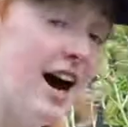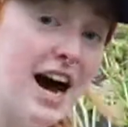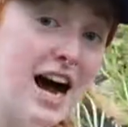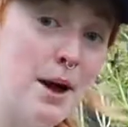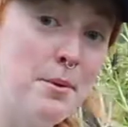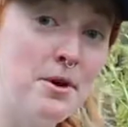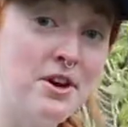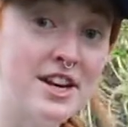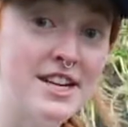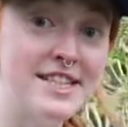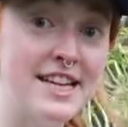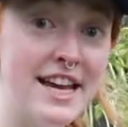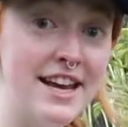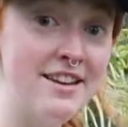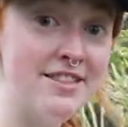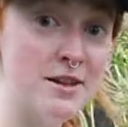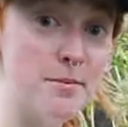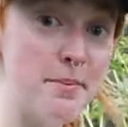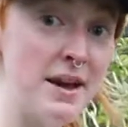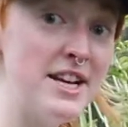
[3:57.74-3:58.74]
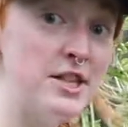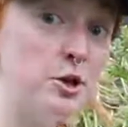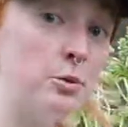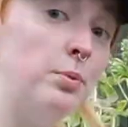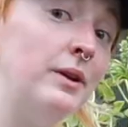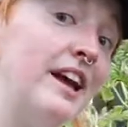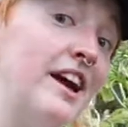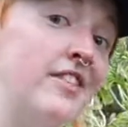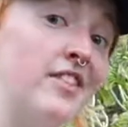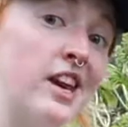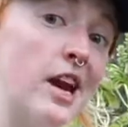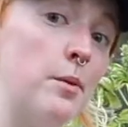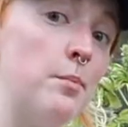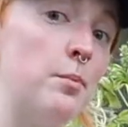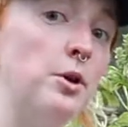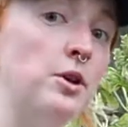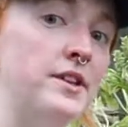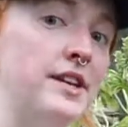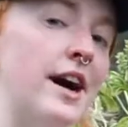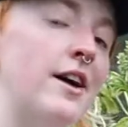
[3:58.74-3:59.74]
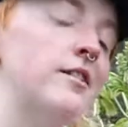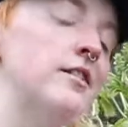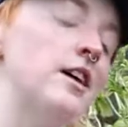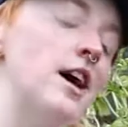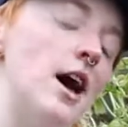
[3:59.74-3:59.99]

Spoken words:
I'm gonna take the basil plant that I pulled out